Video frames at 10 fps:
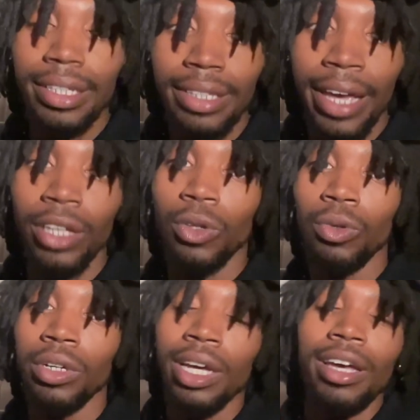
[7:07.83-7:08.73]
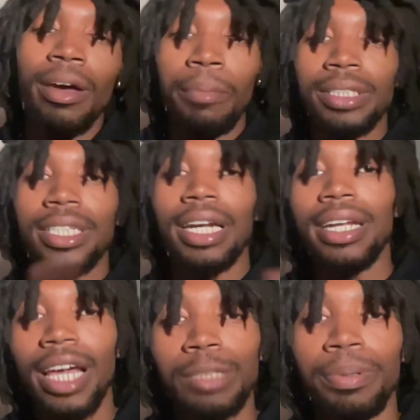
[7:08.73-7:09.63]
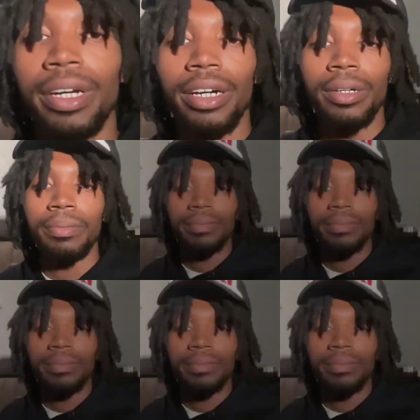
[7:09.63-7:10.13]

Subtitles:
Thank you. But to the next pickup.